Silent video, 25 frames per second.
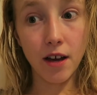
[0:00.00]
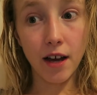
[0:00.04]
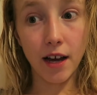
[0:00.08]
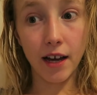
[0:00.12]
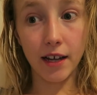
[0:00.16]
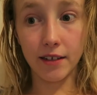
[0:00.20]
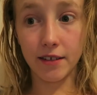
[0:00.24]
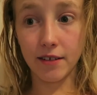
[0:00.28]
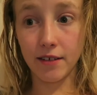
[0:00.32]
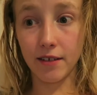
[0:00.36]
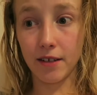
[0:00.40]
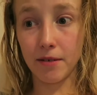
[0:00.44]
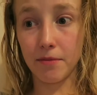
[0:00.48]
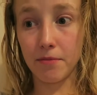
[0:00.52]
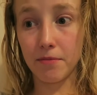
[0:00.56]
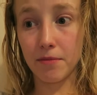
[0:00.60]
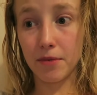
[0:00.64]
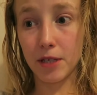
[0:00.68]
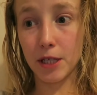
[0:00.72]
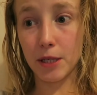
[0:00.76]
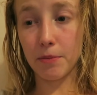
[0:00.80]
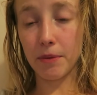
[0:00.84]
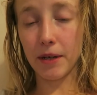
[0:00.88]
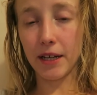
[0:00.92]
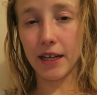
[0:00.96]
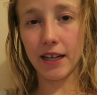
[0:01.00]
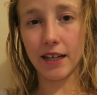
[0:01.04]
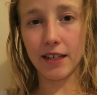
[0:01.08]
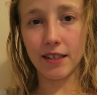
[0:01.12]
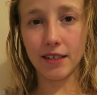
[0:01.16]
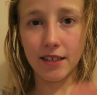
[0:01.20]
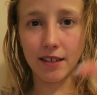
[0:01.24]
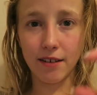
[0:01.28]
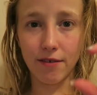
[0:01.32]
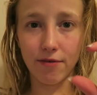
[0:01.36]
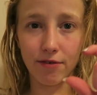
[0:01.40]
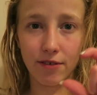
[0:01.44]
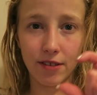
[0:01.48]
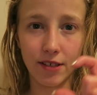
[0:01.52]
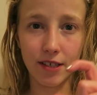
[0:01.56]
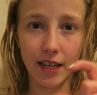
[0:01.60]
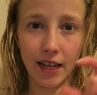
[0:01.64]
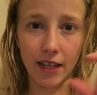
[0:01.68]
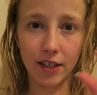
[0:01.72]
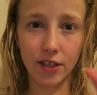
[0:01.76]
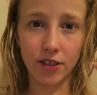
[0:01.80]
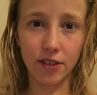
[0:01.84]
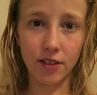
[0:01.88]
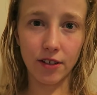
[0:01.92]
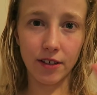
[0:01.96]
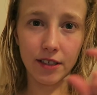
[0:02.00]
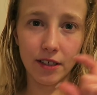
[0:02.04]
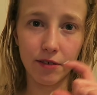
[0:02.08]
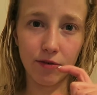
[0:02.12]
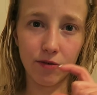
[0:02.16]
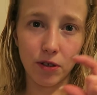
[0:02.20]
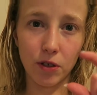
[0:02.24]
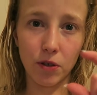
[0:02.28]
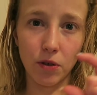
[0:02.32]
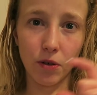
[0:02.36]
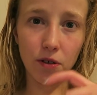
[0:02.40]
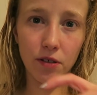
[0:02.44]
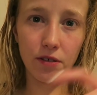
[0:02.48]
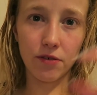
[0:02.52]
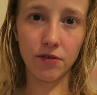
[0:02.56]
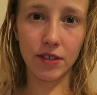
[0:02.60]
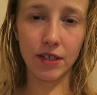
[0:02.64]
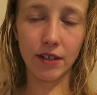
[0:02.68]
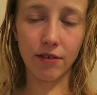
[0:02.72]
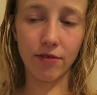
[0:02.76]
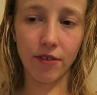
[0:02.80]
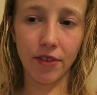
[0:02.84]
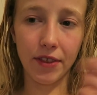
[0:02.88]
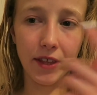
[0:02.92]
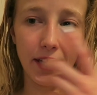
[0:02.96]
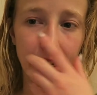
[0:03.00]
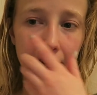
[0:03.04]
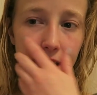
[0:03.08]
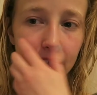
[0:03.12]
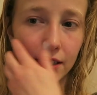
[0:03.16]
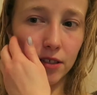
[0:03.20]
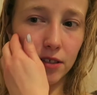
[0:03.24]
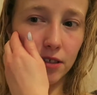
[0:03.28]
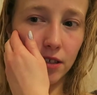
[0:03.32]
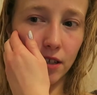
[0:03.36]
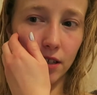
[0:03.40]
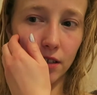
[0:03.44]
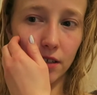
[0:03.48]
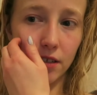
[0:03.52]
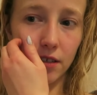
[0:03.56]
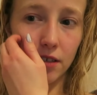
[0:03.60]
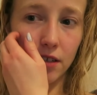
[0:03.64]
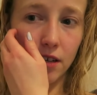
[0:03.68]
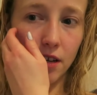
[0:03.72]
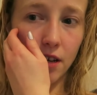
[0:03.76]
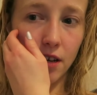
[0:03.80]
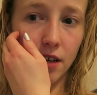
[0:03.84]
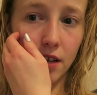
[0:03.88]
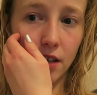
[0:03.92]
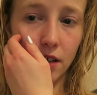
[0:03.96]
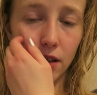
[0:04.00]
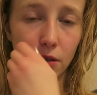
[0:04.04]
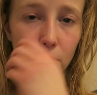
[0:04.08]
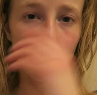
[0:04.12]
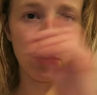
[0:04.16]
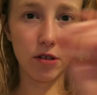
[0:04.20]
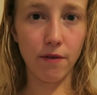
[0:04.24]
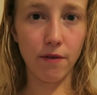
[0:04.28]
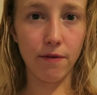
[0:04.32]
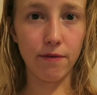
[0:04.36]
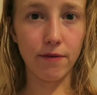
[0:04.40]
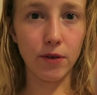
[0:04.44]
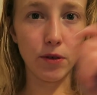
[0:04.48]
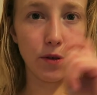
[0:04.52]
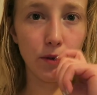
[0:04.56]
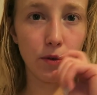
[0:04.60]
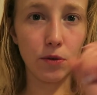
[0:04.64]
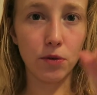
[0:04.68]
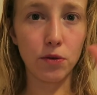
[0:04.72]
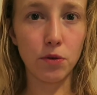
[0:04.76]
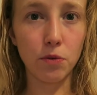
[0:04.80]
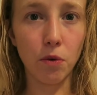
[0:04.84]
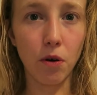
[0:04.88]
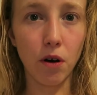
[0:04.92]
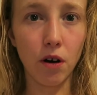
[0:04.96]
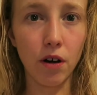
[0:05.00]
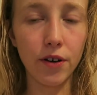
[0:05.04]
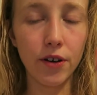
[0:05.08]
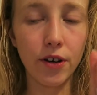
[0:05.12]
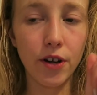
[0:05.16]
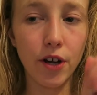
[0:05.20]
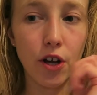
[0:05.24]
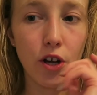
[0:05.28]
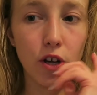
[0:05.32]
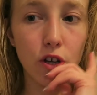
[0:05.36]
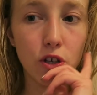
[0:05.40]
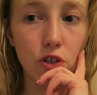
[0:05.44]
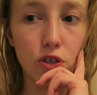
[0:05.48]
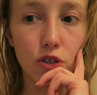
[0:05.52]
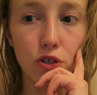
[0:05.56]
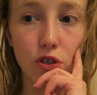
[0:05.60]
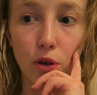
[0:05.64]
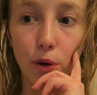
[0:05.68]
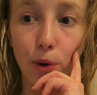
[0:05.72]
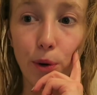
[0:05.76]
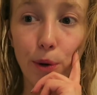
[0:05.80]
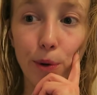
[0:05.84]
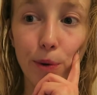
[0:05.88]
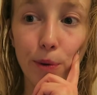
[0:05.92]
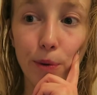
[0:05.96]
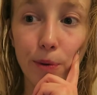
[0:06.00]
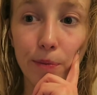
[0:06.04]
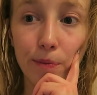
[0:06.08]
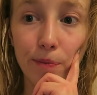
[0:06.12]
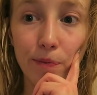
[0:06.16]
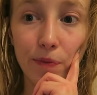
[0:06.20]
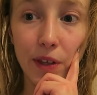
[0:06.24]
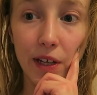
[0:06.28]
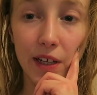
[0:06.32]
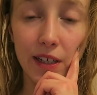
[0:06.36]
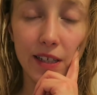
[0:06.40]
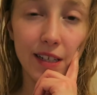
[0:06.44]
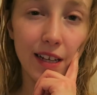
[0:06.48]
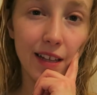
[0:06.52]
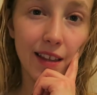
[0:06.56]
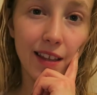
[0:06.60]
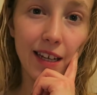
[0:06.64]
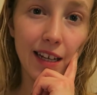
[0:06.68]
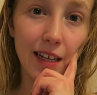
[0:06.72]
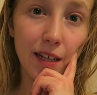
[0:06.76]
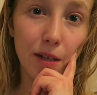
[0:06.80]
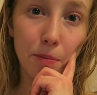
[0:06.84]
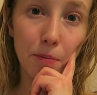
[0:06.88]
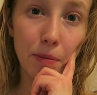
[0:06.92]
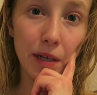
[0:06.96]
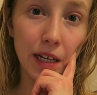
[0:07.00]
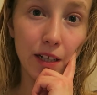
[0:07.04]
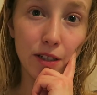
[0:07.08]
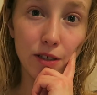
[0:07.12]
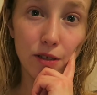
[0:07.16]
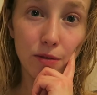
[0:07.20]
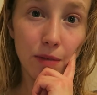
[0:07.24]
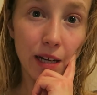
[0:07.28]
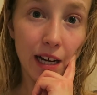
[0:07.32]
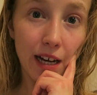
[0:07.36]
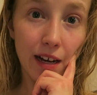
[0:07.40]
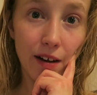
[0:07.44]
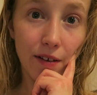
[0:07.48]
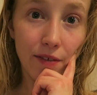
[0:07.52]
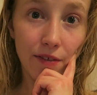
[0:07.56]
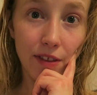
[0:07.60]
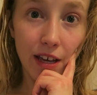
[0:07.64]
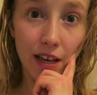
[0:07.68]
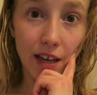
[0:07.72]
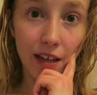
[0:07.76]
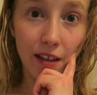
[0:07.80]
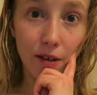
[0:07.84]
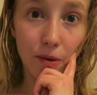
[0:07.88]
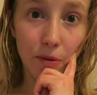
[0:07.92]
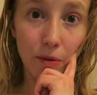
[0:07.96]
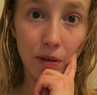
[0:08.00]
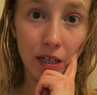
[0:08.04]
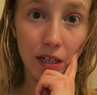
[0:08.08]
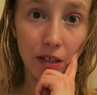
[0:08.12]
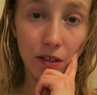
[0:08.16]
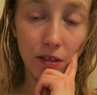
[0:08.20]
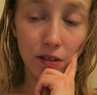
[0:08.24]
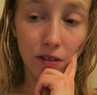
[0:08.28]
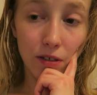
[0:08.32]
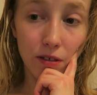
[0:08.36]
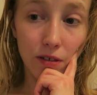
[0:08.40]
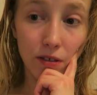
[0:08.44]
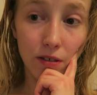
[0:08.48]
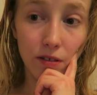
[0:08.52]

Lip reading: and I split it into different sections, different colours for different things, and there food one, so I said that he could pick something out of there that we could